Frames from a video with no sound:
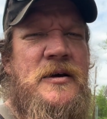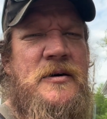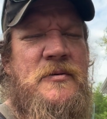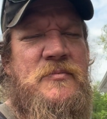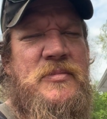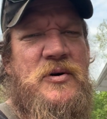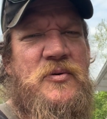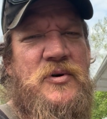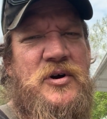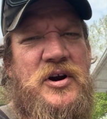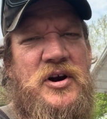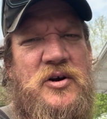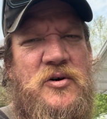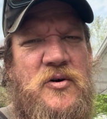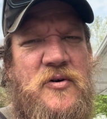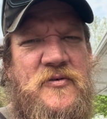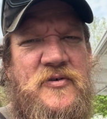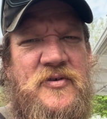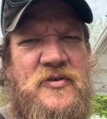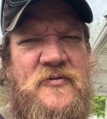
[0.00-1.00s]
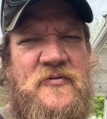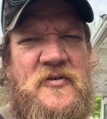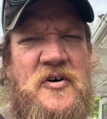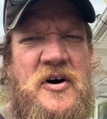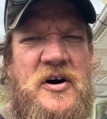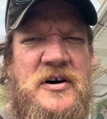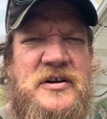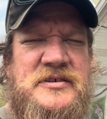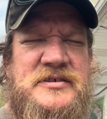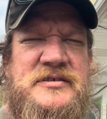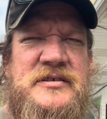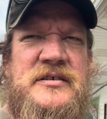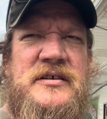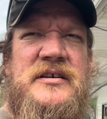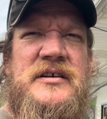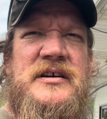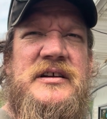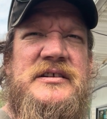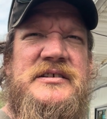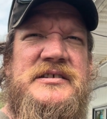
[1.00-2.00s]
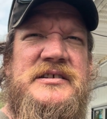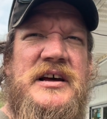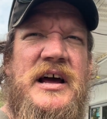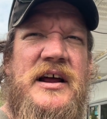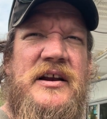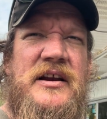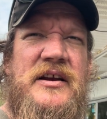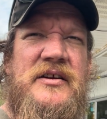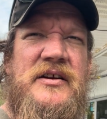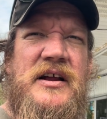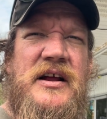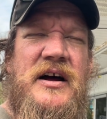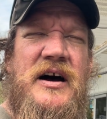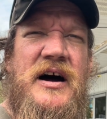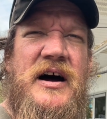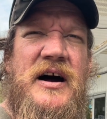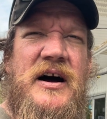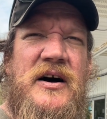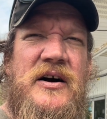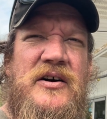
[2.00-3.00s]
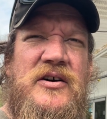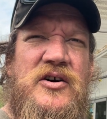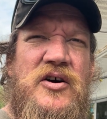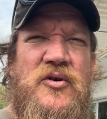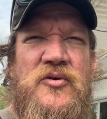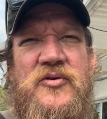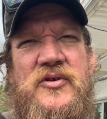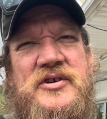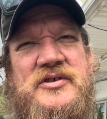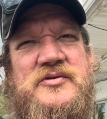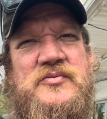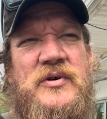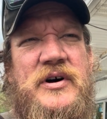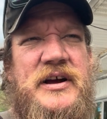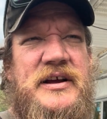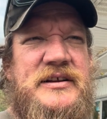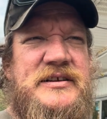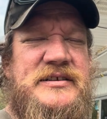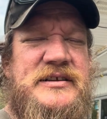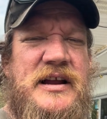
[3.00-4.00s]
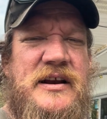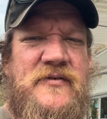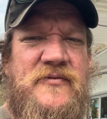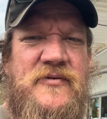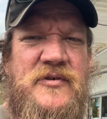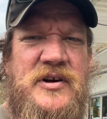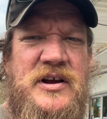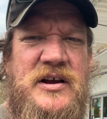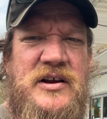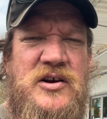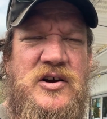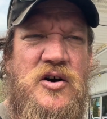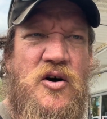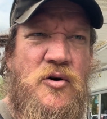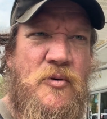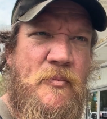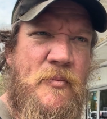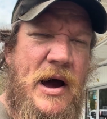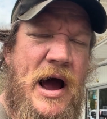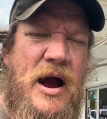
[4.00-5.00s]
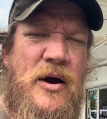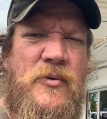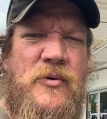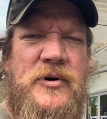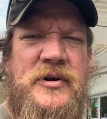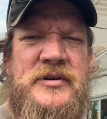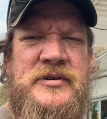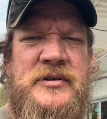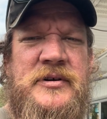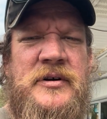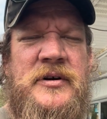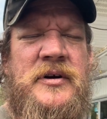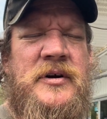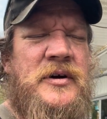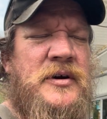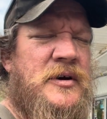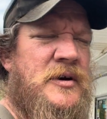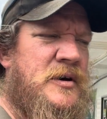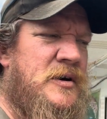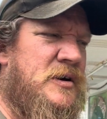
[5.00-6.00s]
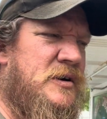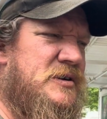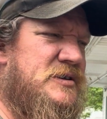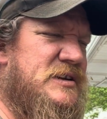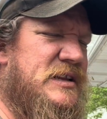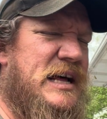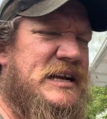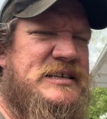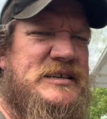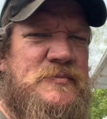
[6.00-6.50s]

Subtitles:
But we're going to go over to the falls and go this way instead of going backwards. So that's the